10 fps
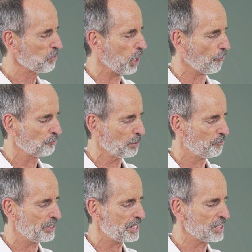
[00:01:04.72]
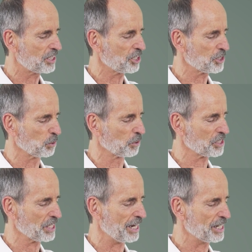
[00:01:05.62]
Somewhere on the way to their
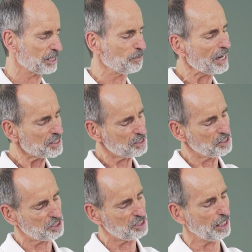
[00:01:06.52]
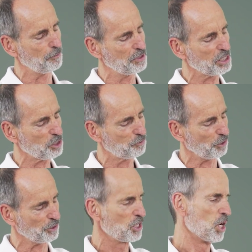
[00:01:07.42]
butt, mostly
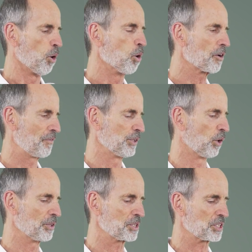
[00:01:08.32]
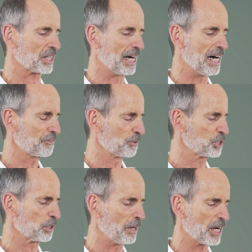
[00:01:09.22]
here in an angle of 90
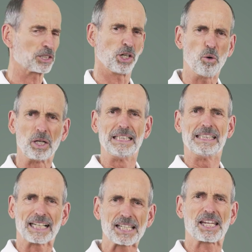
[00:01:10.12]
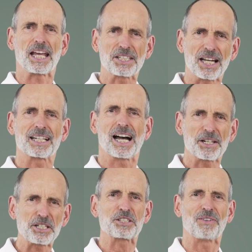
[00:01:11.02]
degrees, they'll notice, oh,
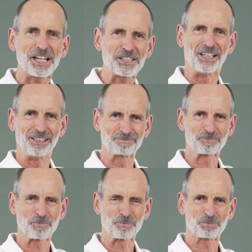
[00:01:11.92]
I can't move anymore.